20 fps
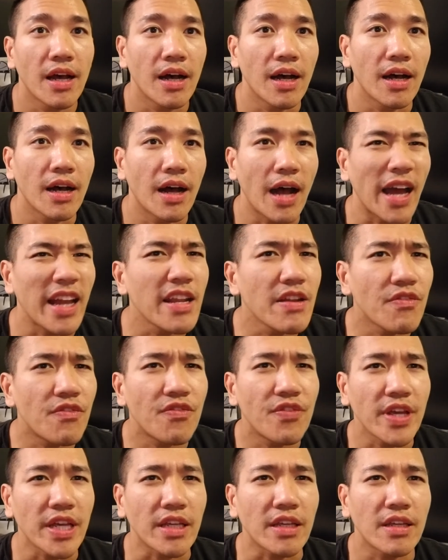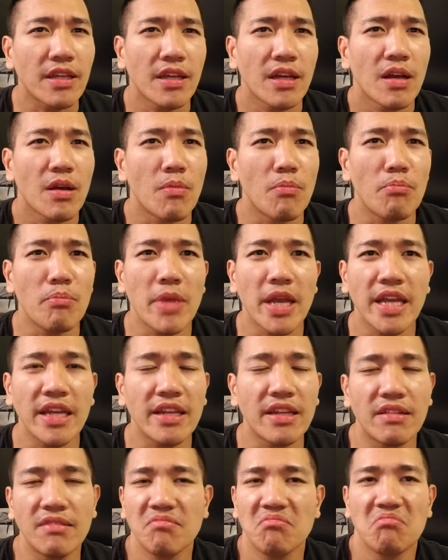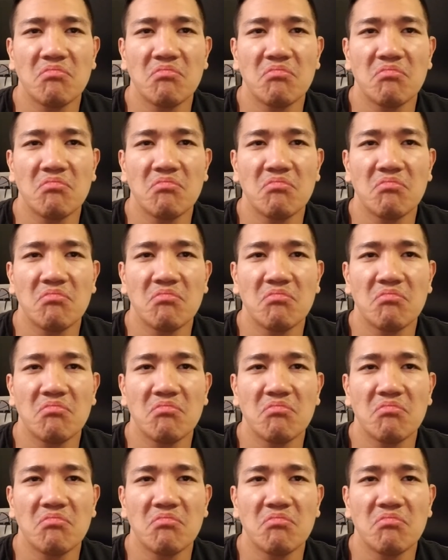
uh, I didn't think made,